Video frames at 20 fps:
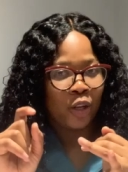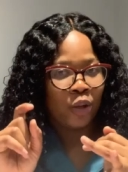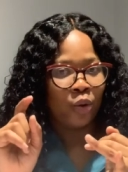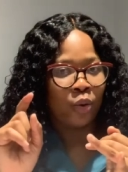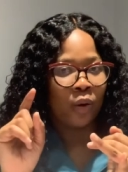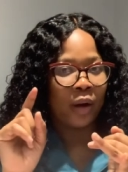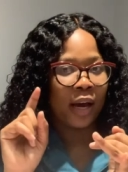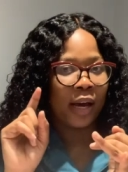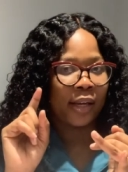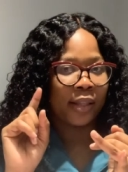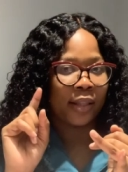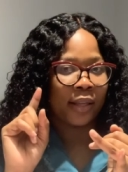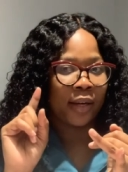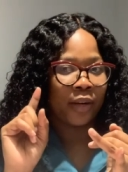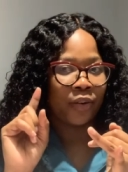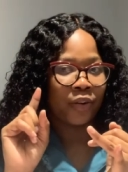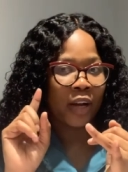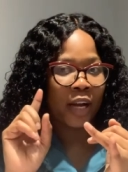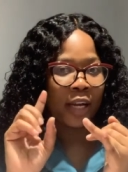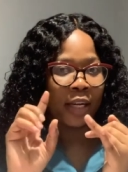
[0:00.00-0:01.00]
you
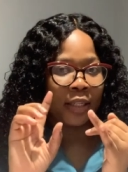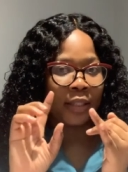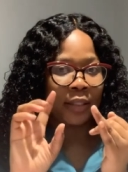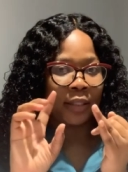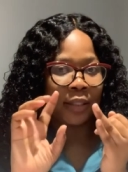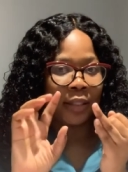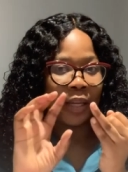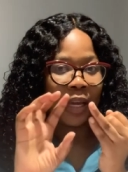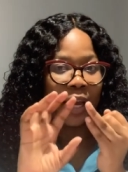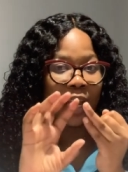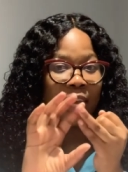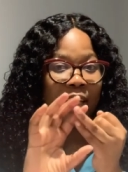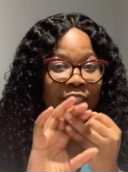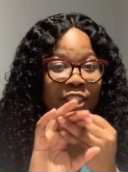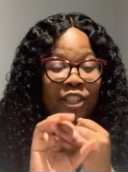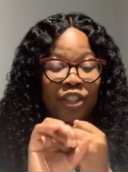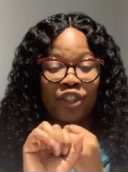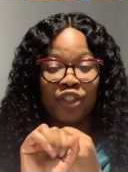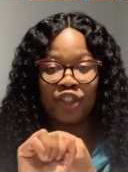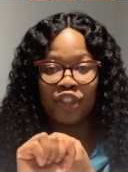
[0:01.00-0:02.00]
either write a
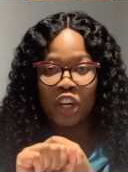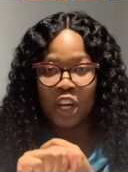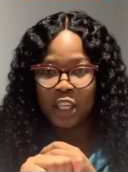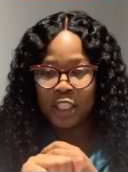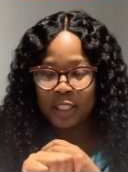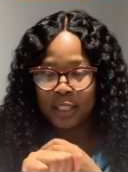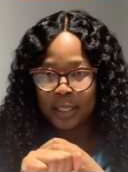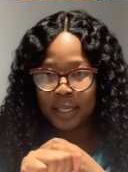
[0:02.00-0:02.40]
discharge